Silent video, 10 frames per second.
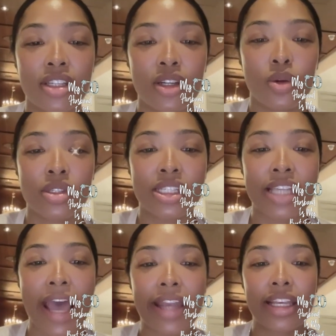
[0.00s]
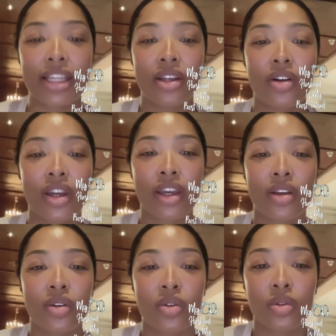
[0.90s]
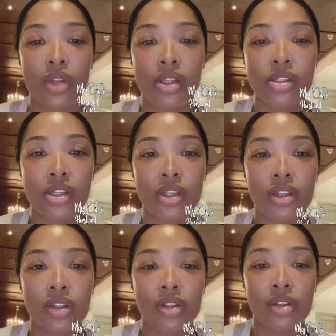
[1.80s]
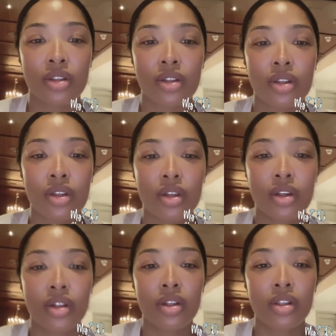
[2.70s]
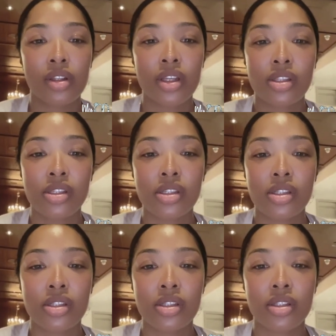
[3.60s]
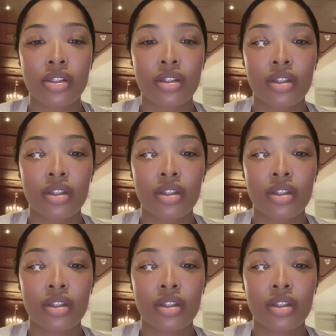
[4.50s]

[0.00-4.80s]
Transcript: Single zaddy. Okay, let's see. Let's...